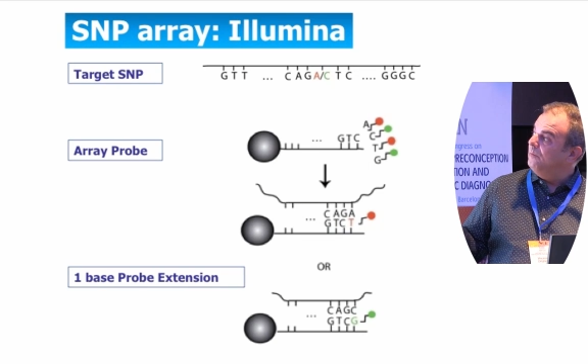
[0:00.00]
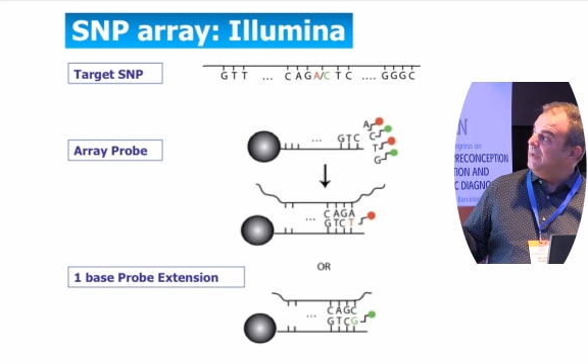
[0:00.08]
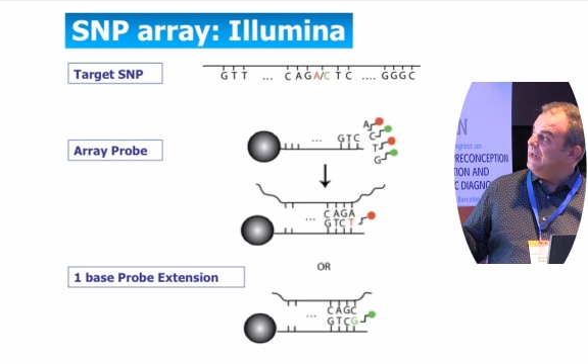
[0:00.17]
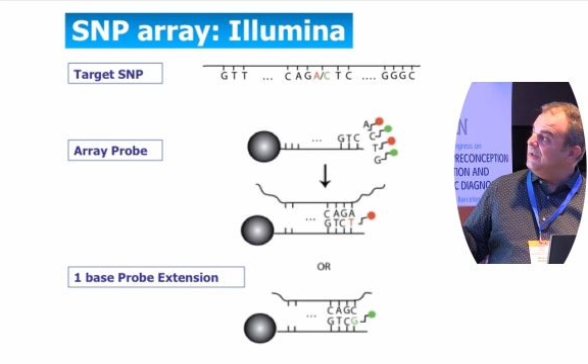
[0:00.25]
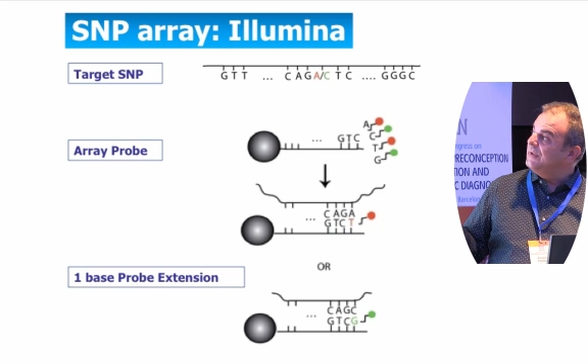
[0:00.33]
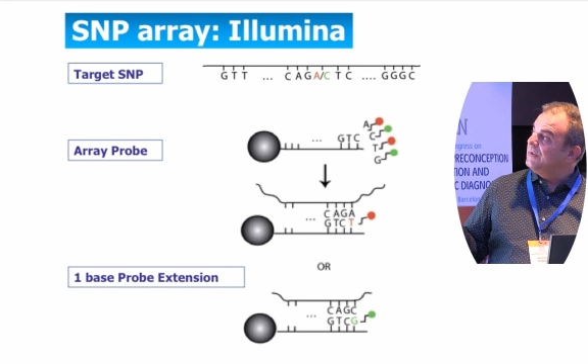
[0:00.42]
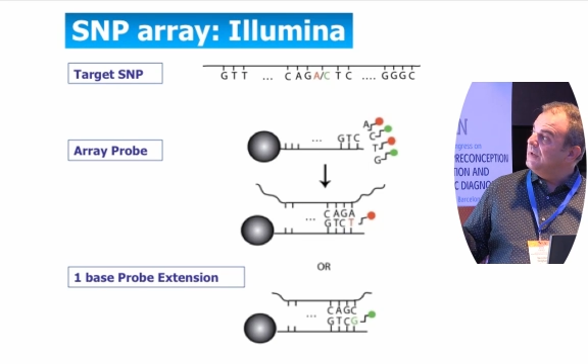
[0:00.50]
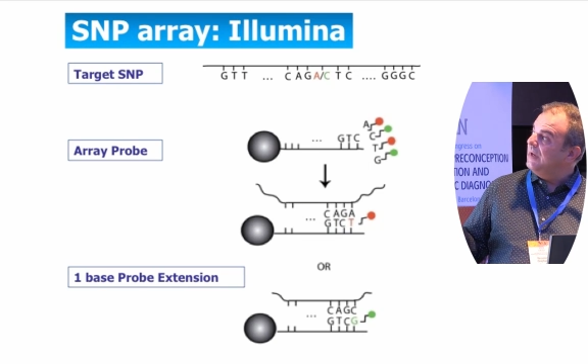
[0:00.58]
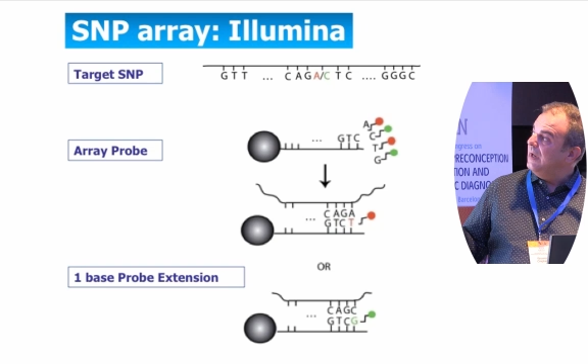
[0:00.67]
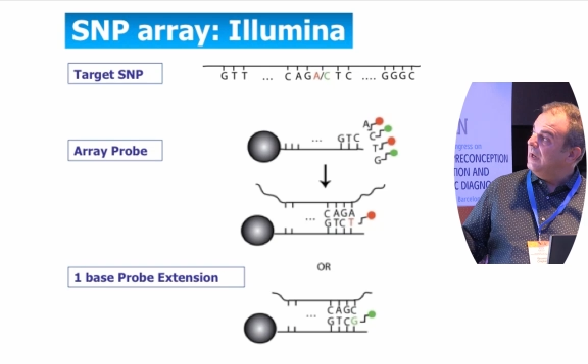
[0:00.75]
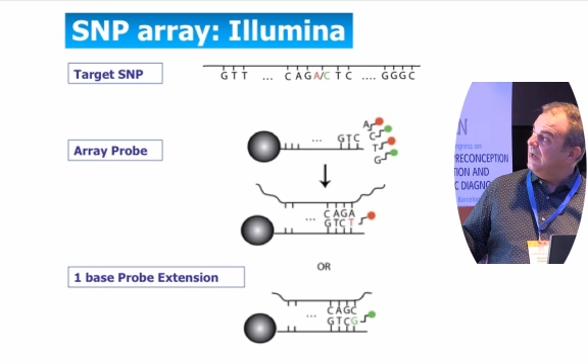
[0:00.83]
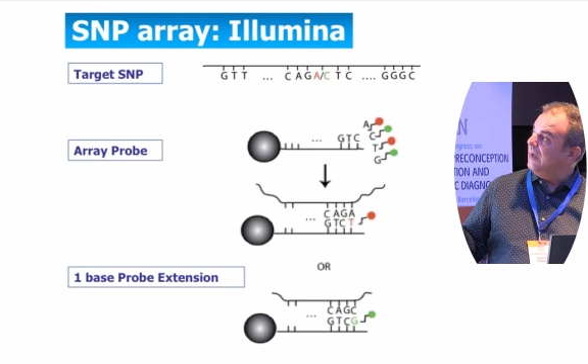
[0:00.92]
beads,
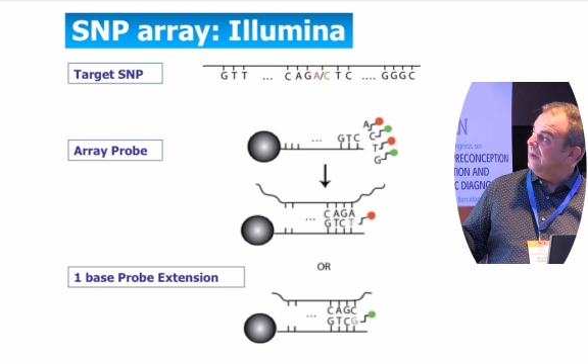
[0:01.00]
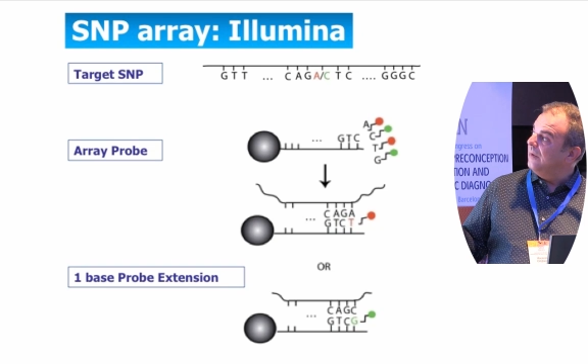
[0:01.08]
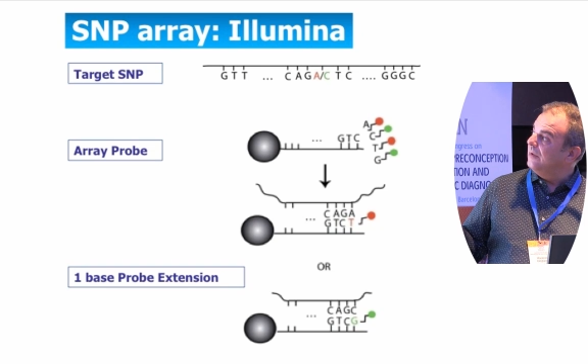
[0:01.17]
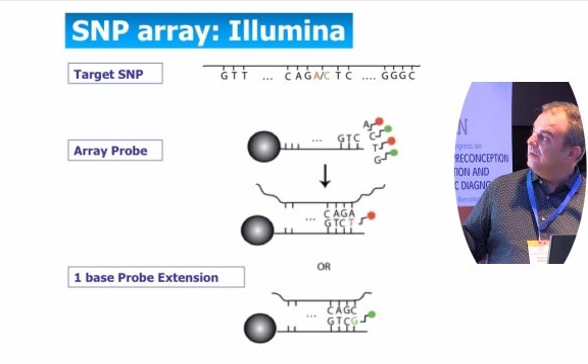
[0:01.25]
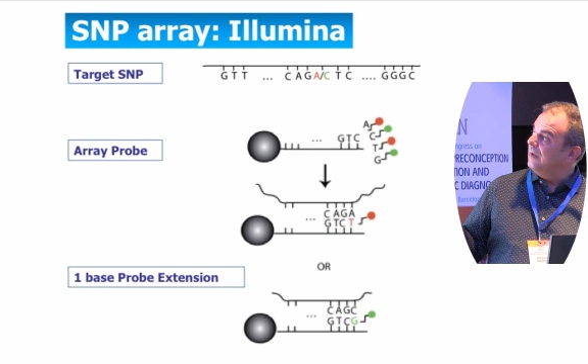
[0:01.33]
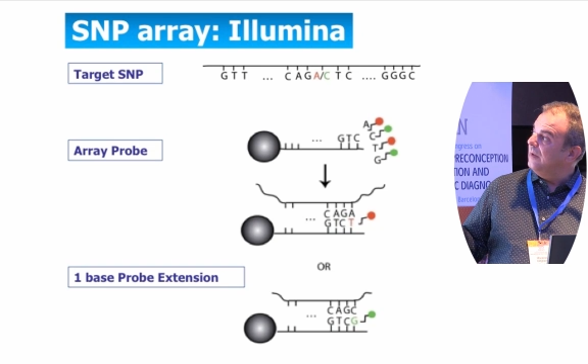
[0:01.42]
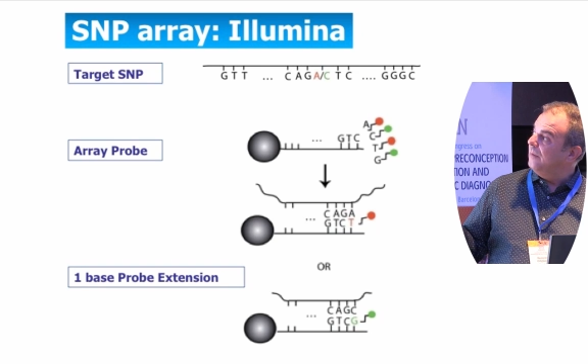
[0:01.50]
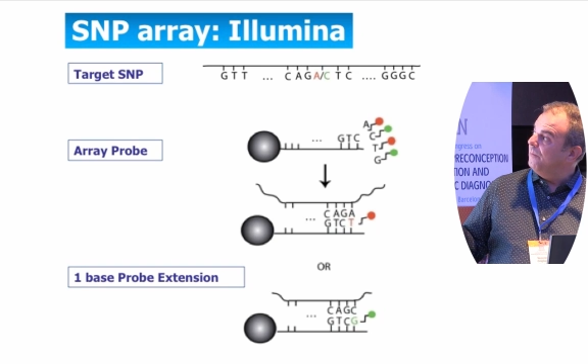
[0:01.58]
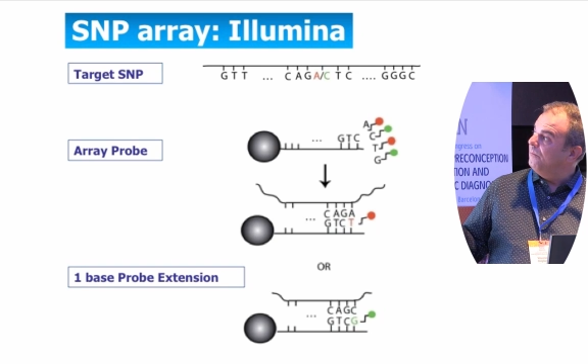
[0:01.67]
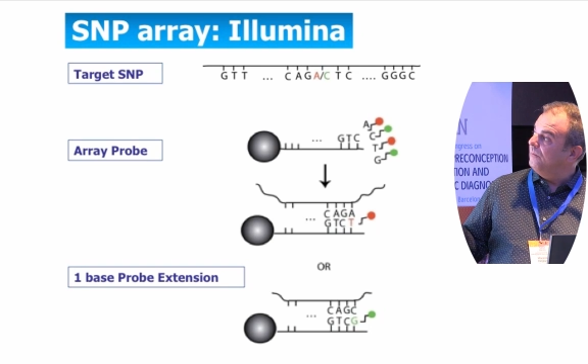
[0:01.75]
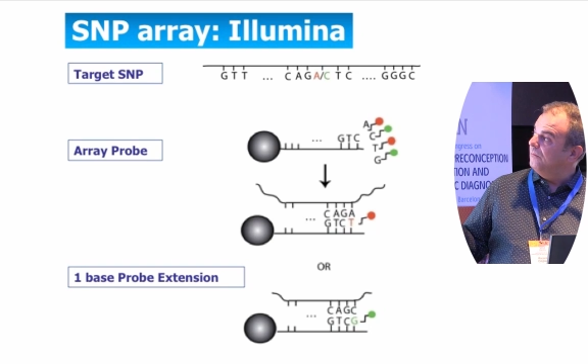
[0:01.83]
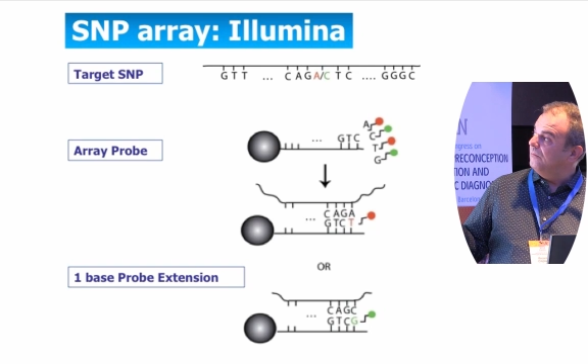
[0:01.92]

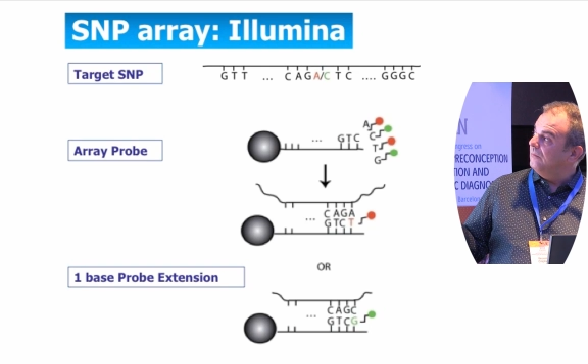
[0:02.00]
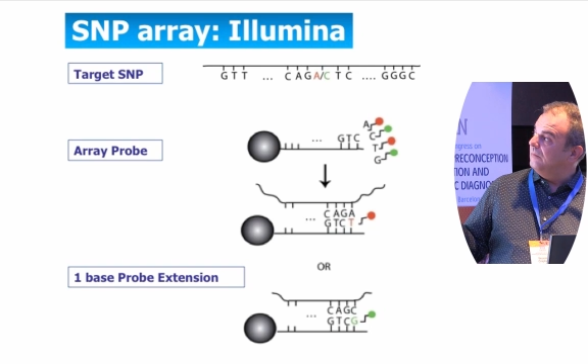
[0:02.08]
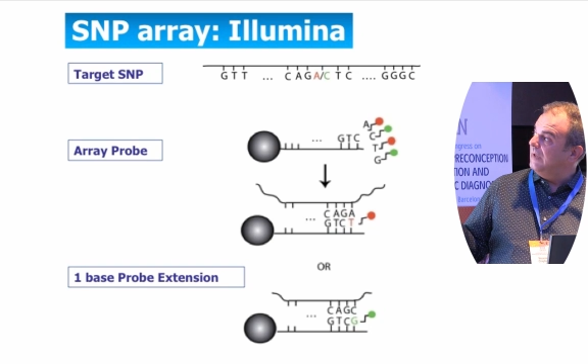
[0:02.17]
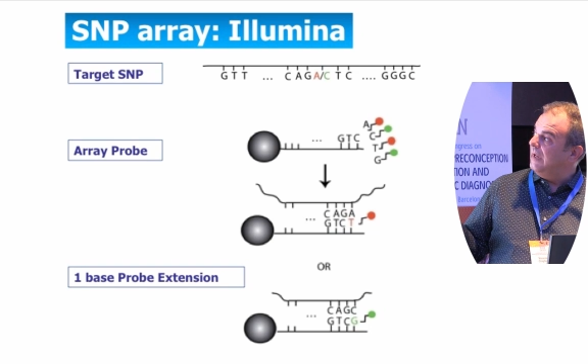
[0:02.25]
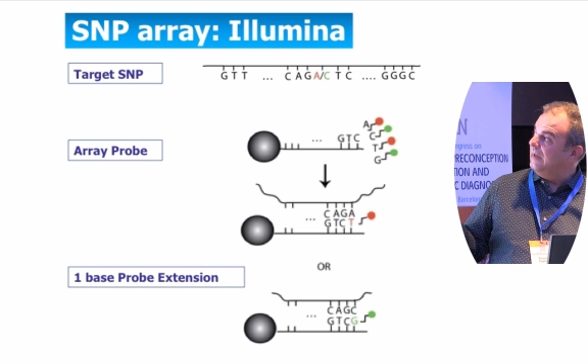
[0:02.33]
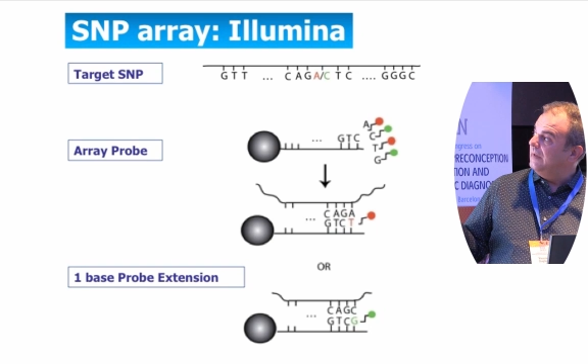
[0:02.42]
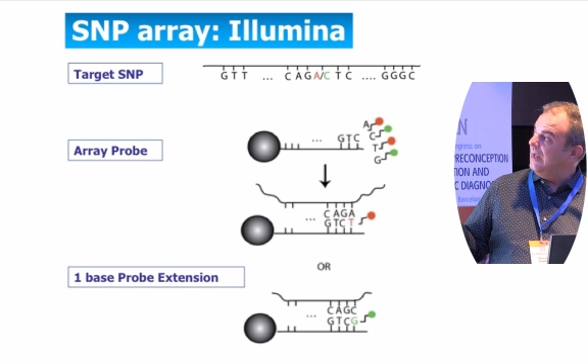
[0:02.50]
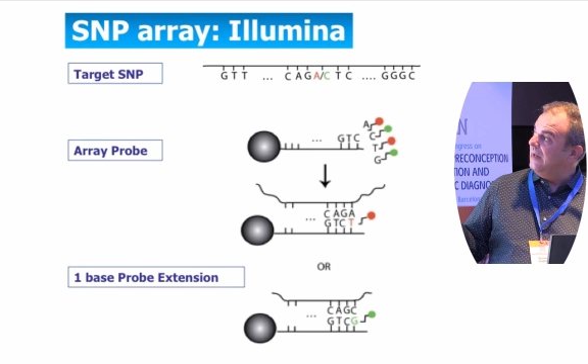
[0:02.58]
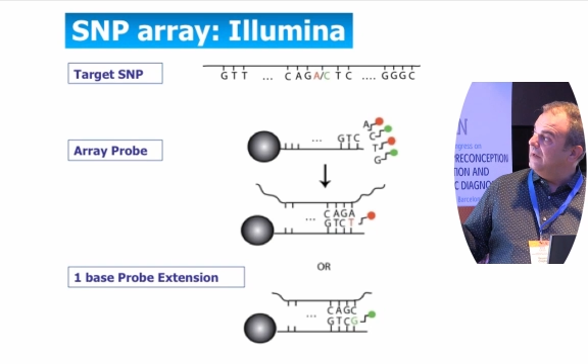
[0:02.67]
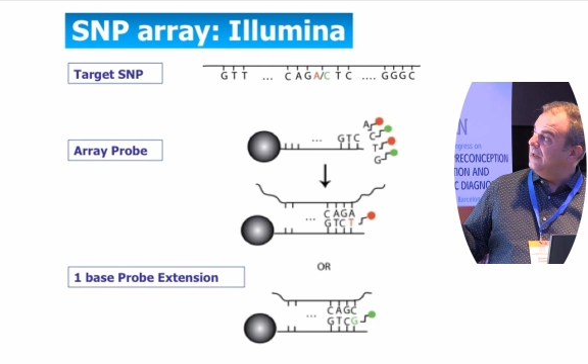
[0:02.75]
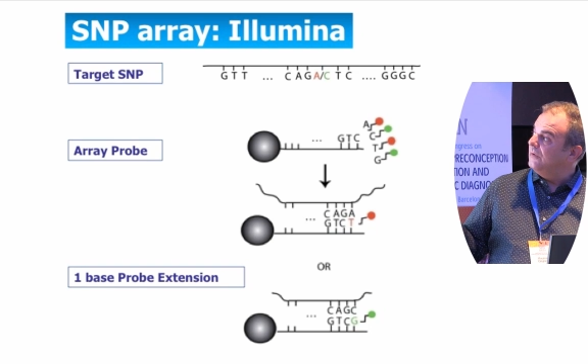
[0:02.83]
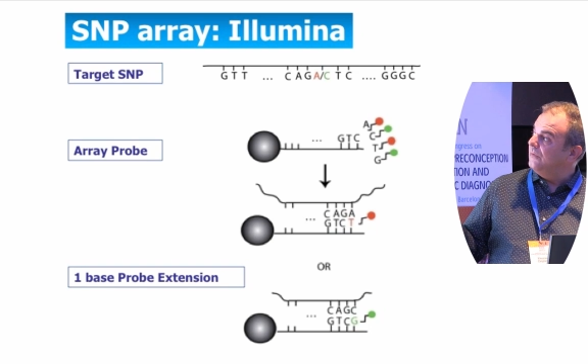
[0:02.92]
and
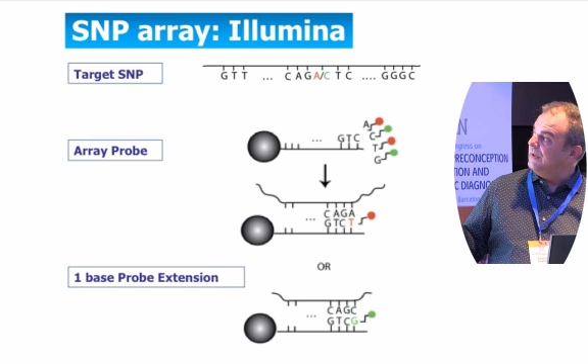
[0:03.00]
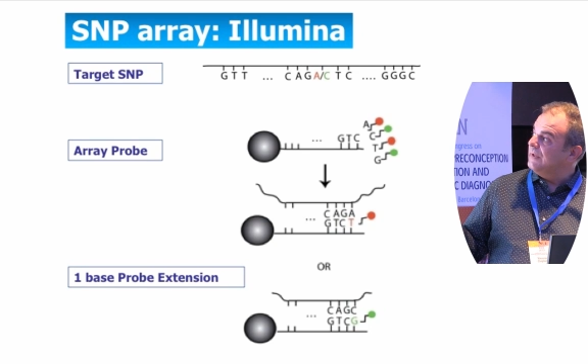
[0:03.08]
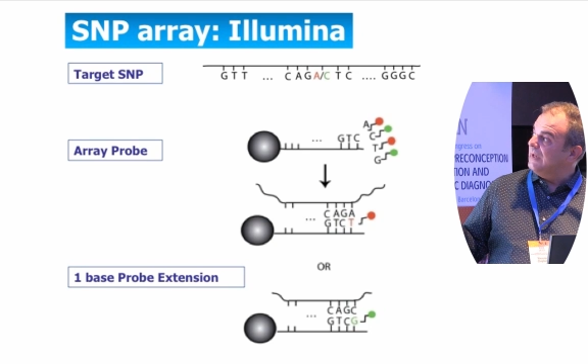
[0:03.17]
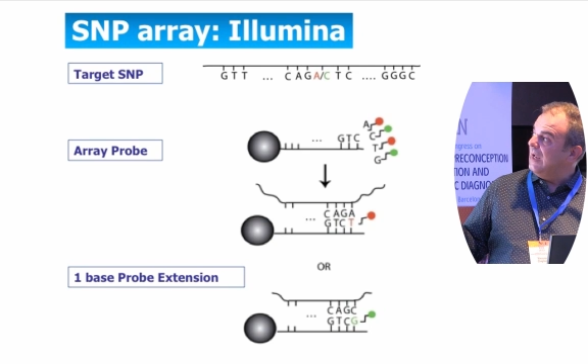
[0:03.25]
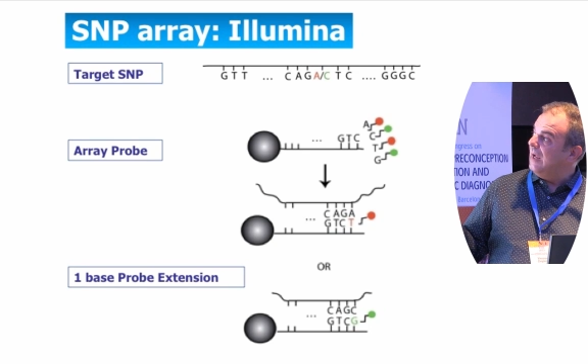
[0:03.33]
then there is